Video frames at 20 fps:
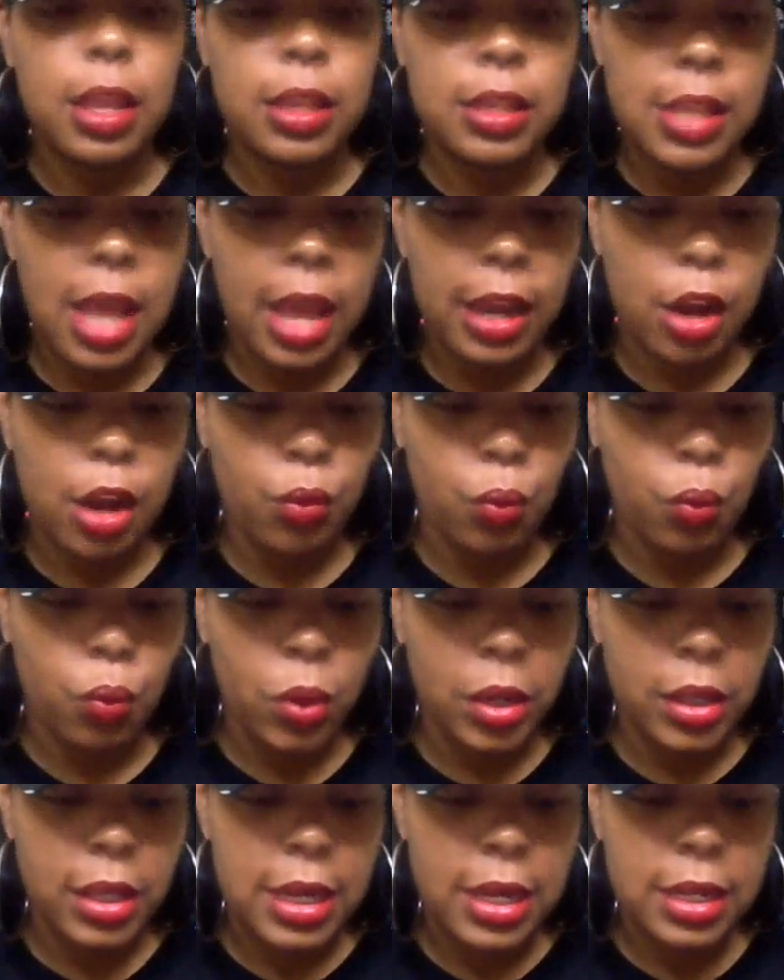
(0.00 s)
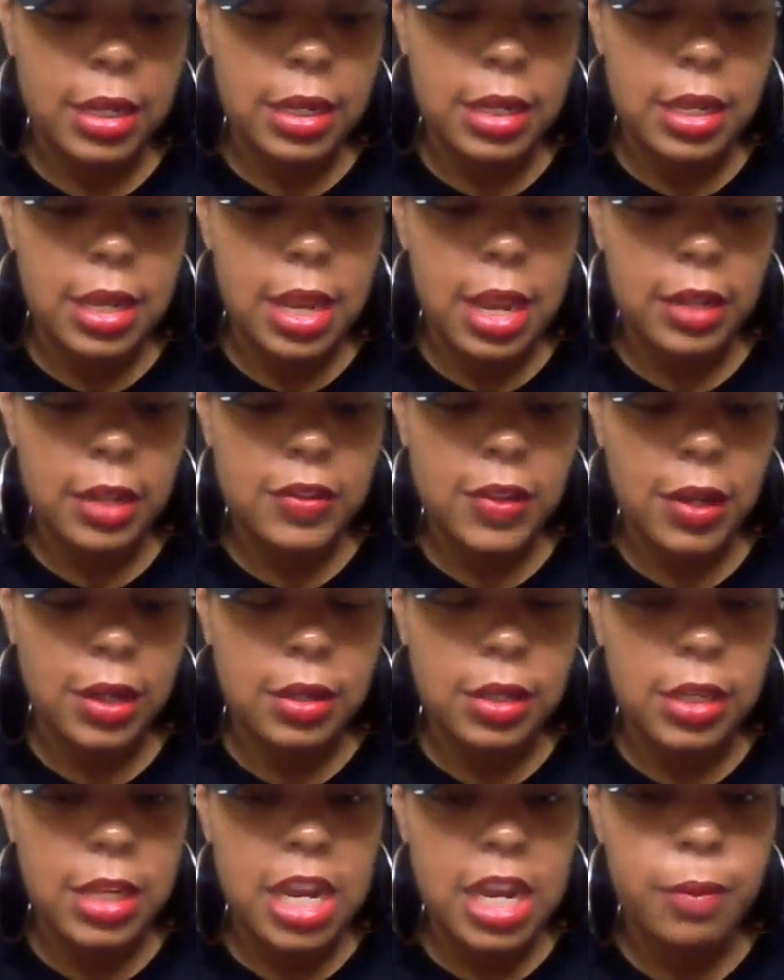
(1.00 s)
It's like a really, it's
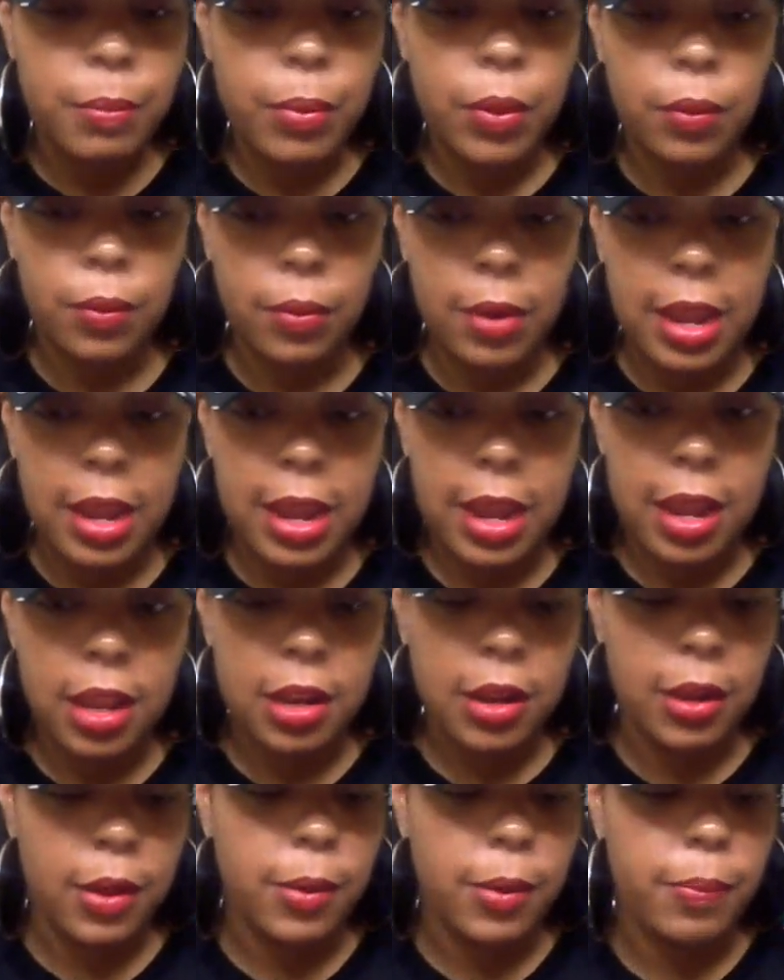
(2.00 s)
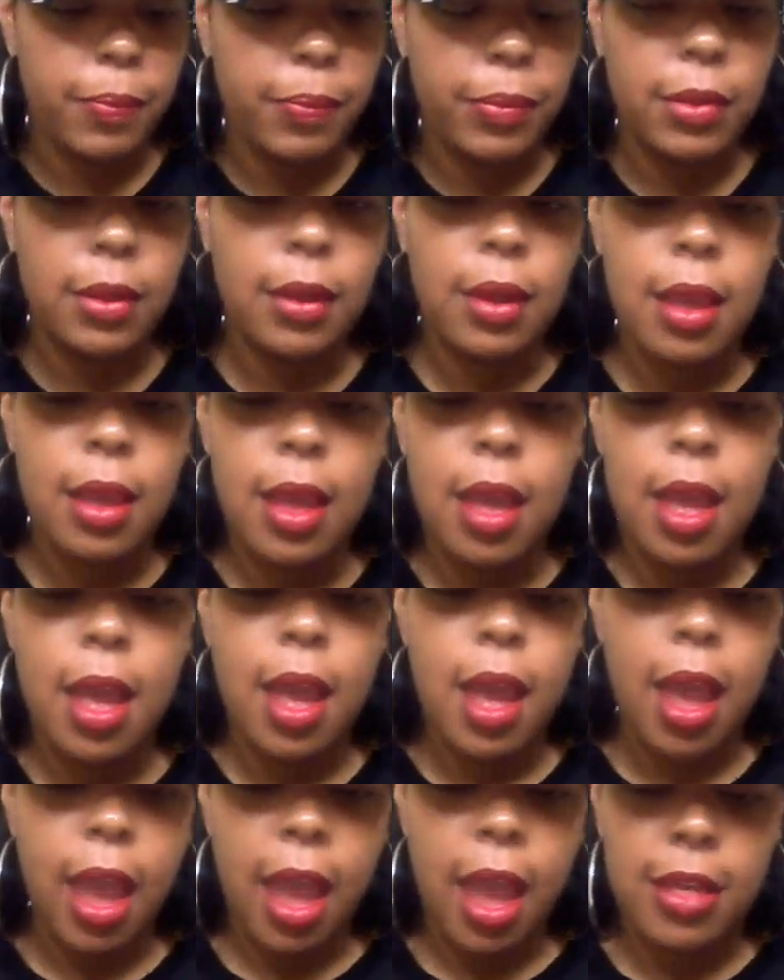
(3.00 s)
a deep red.
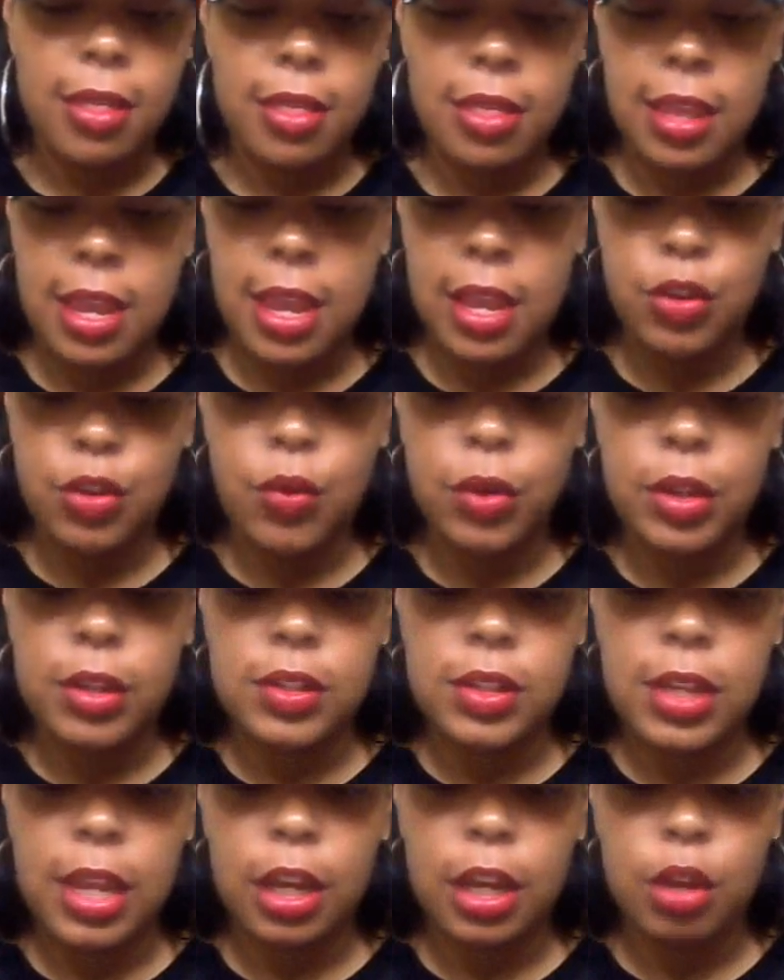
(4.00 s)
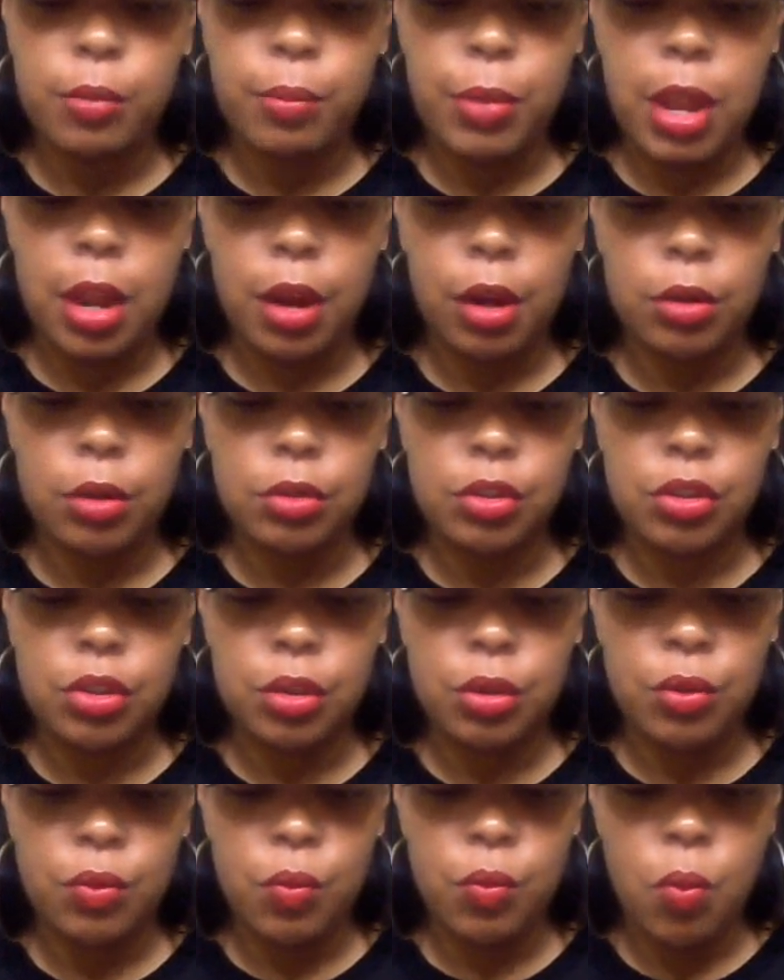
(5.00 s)
And then you can see it compared
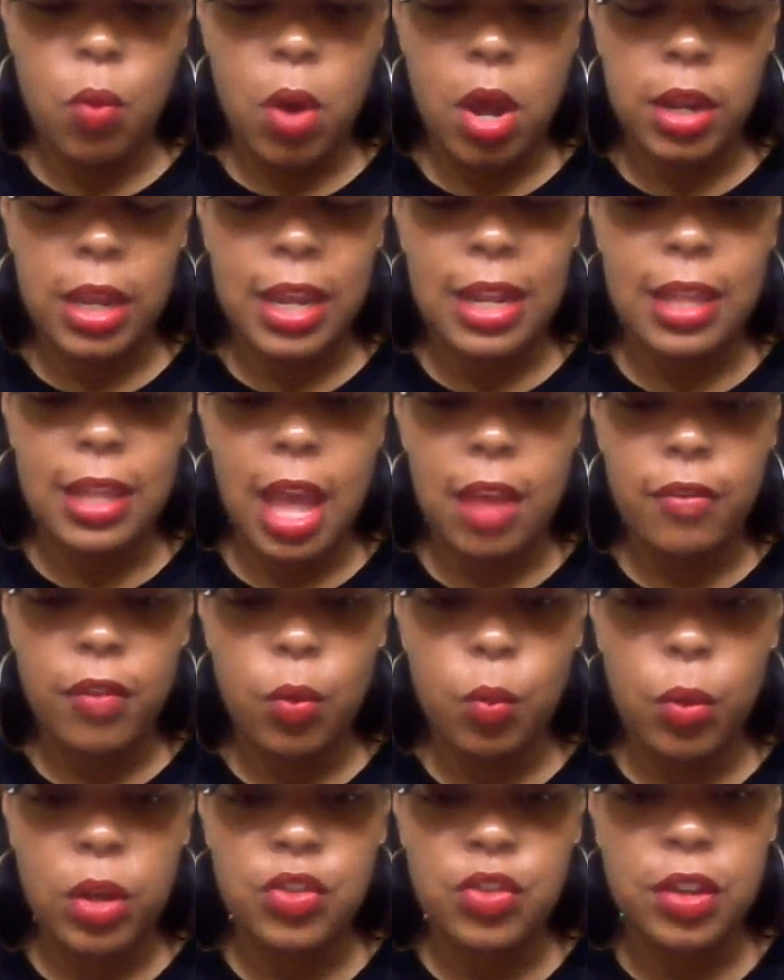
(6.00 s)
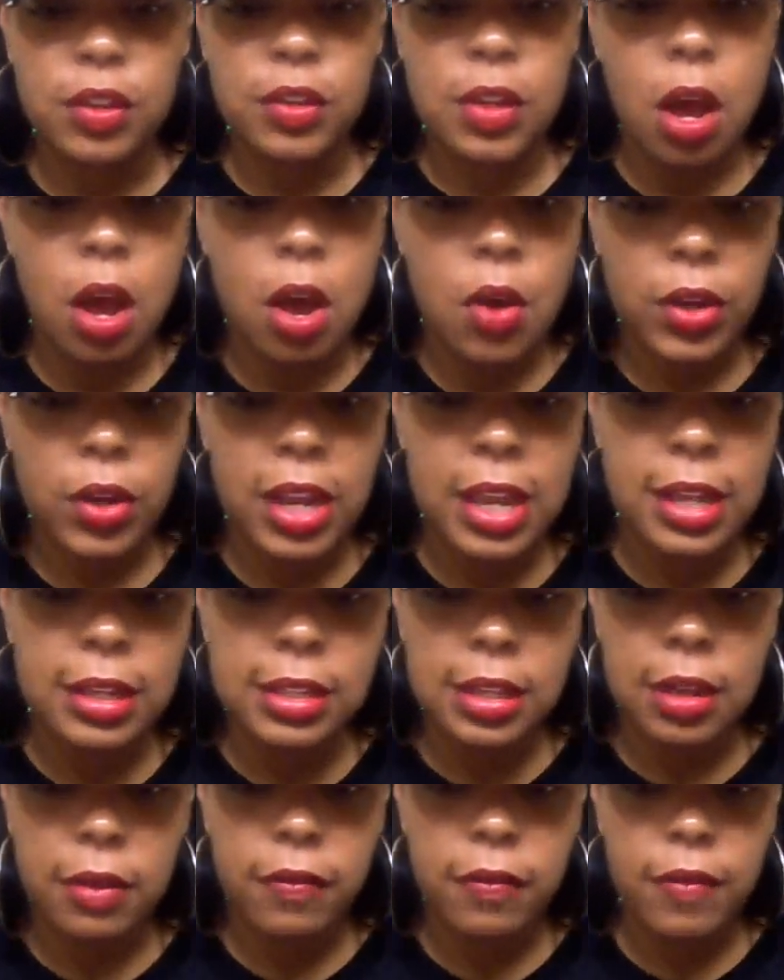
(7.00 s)
to 111, which is called
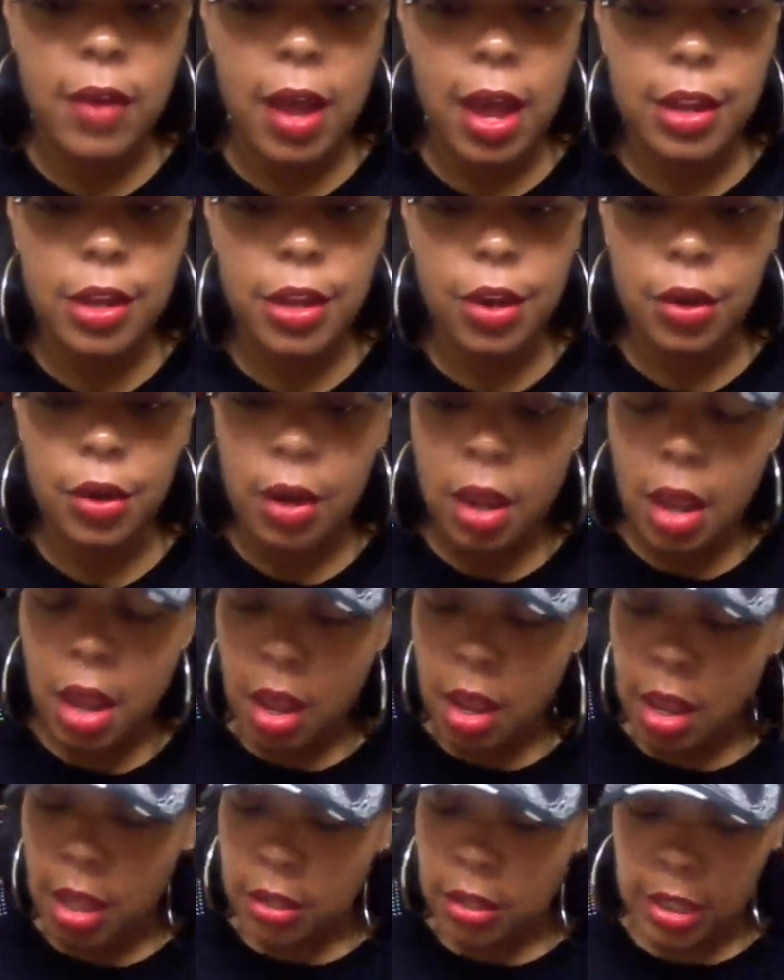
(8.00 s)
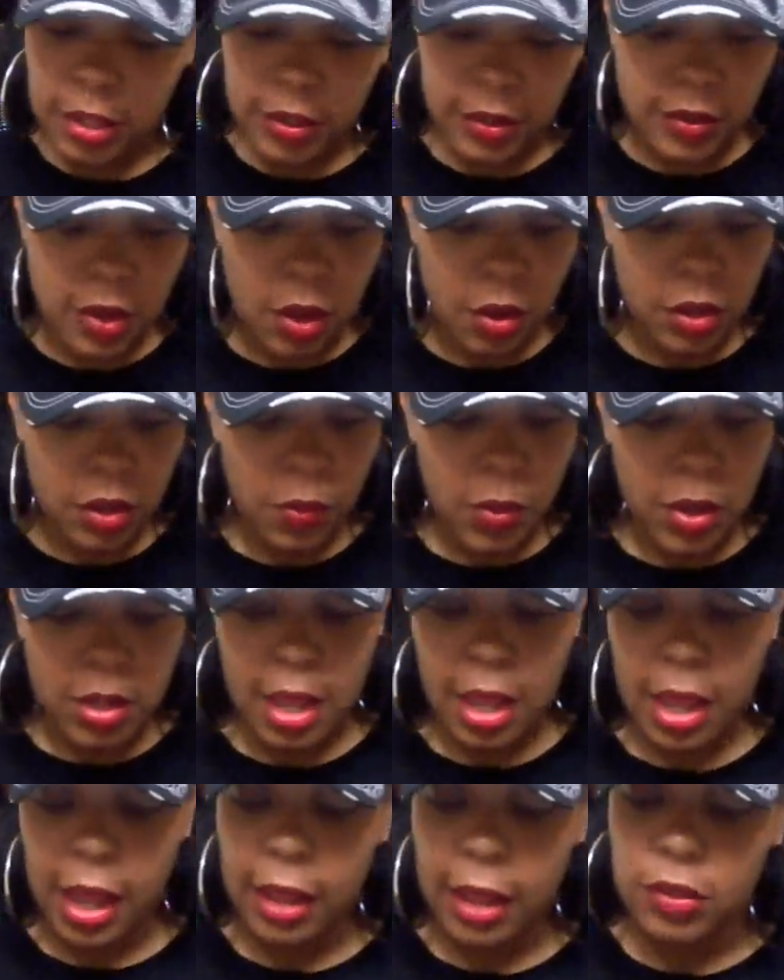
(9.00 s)
Kiss of Fire. This is the only one
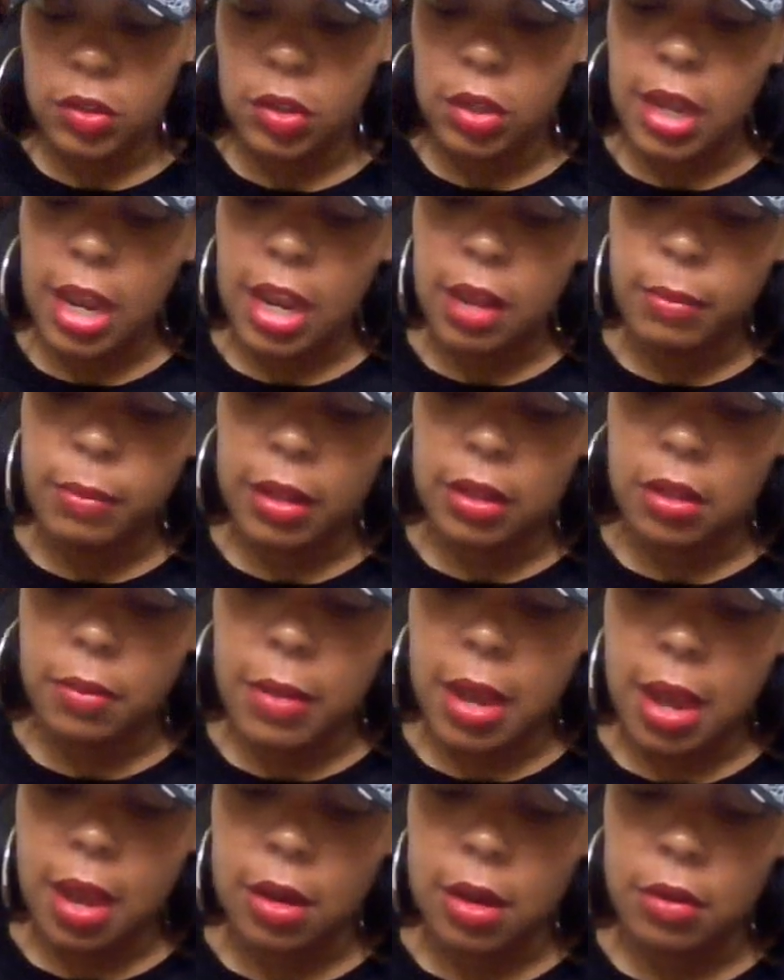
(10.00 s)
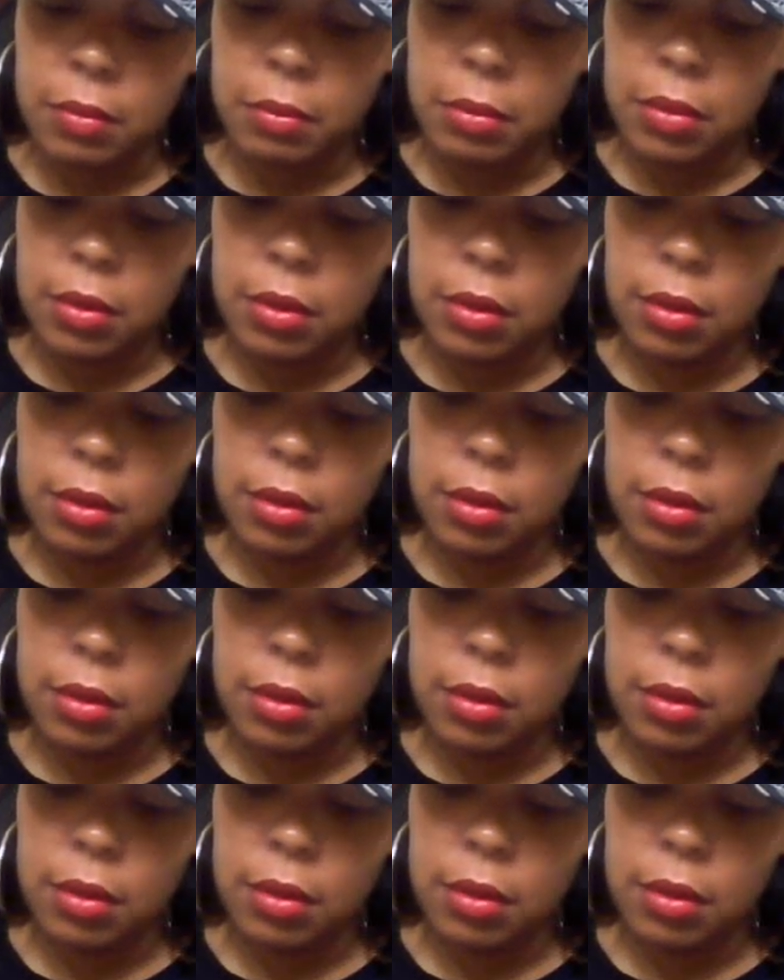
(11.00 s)
that has the name at the bottom.